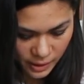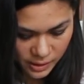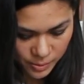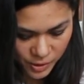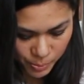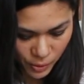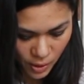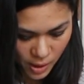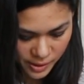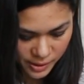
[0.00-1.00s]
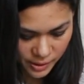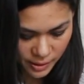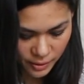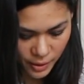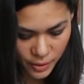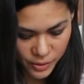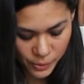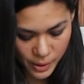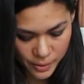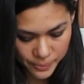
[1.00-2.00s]
Some prawns in there as
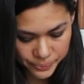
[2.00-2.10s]
well.